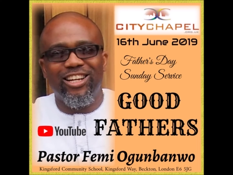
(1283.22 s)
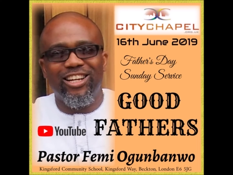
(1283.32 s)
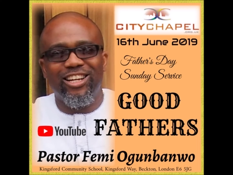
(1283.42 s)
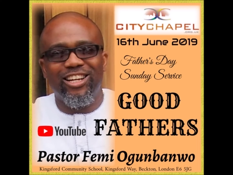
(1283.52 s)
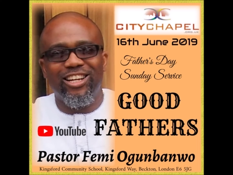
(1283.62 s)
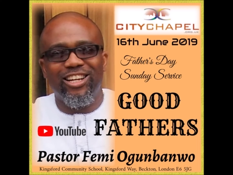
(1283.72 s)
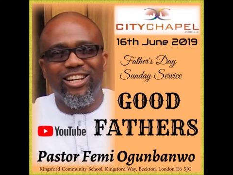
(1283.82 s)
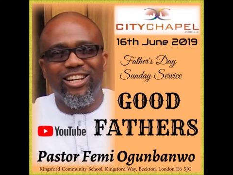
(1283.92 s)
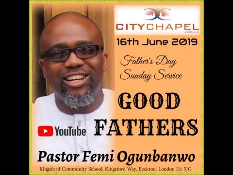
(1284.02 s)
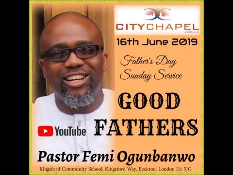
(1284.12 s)

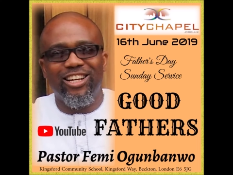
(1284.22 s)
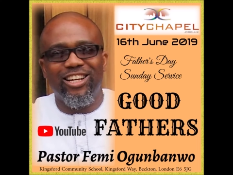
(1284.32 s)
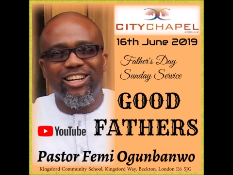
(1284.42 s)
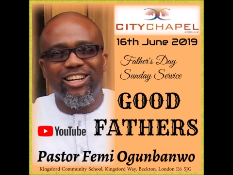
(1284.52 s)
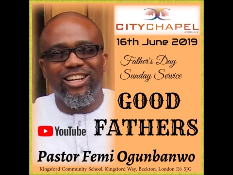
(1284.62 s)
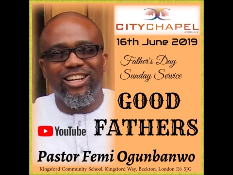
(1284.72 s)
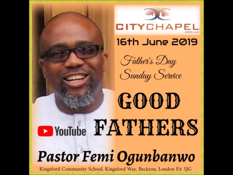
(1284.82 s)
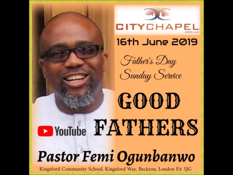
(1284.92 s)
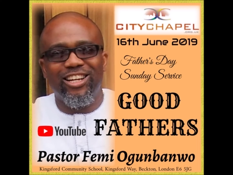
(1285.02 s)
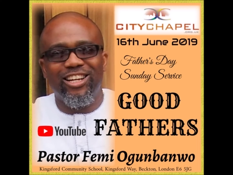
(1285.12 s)

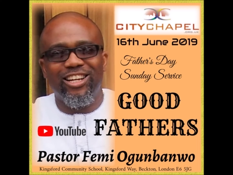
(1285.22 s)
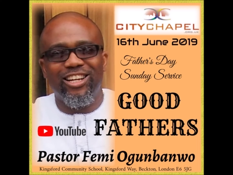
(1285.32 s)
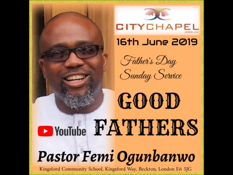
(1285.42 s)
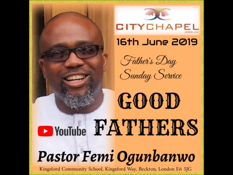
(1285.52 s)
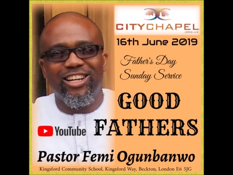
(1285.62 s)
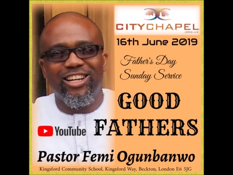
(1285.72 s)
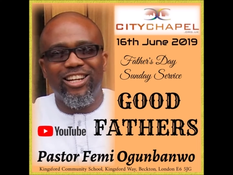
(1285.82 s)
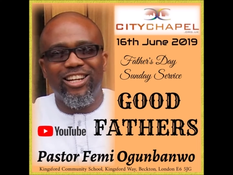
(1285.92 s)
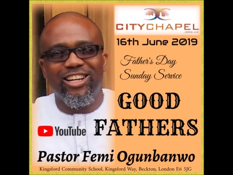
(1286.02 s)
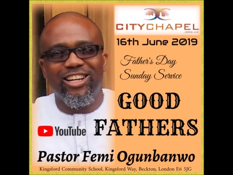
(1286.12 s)

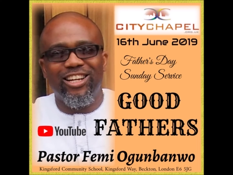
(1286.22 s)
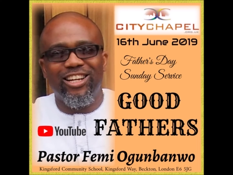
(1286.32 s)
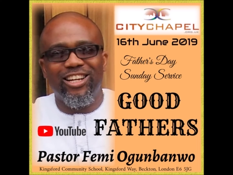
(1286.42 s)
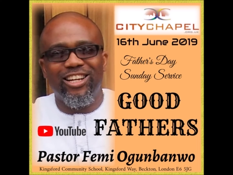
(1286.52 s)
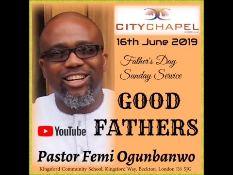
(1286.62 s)
No one is speaking in this clip.